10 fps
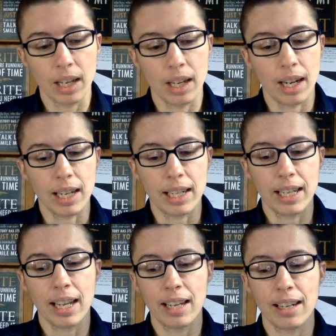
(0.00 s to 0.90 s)
I
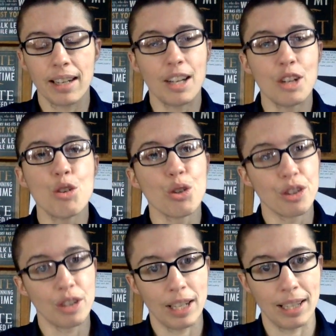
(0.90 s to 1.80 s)
cannot
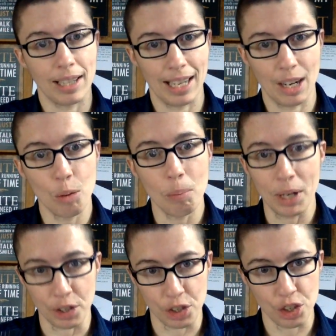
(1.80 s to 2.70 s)
undersell how
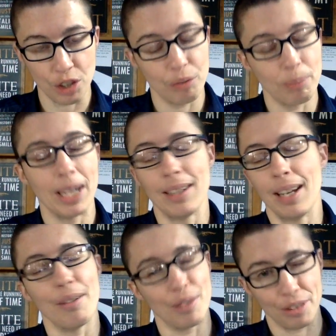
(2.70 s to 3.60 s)
much of my
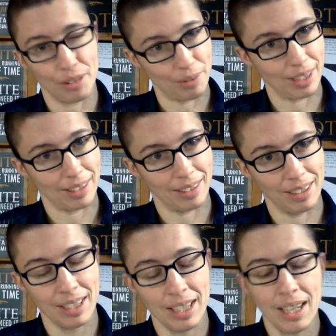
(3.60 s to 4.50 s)
life this affected.
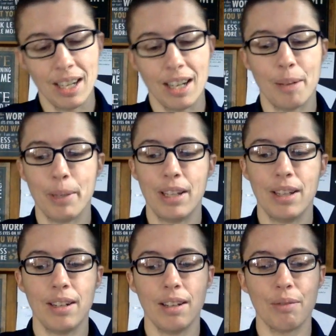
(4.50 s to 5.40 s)

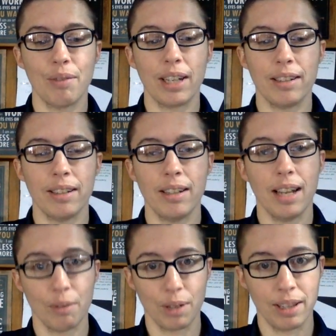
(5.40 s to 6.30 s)
It affected
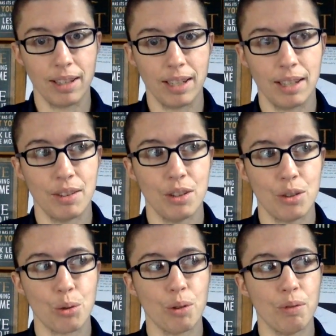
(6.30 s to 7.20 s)
everything. The
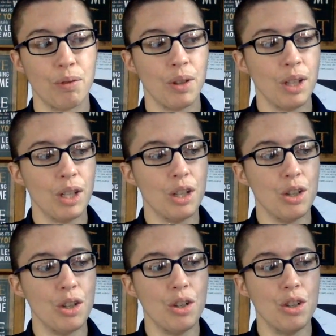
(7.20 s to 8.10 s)
sort of
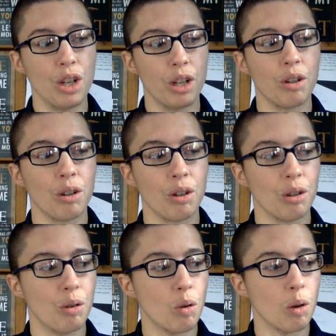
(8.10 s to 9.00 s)
gender
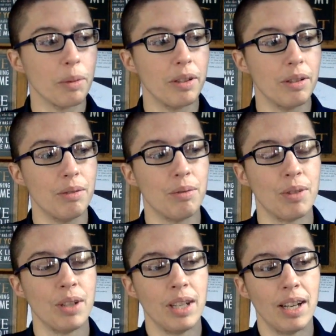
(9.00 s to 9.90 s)
normative
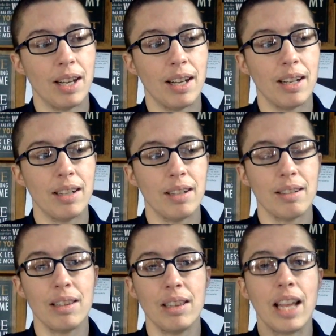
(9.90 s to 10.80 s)

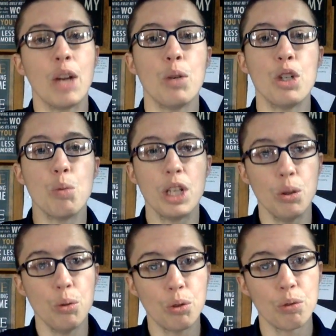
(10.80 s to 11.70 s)
language we
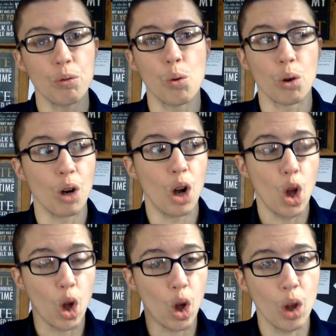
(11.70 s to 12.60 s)
use for
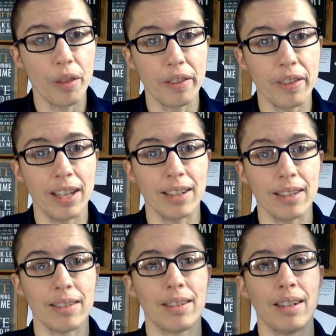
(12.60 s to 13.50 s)
all the
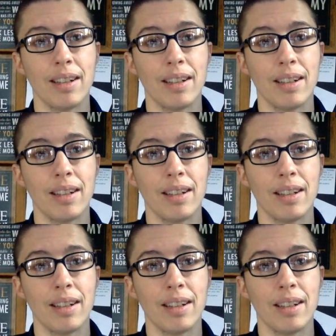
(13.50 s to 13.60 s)
things.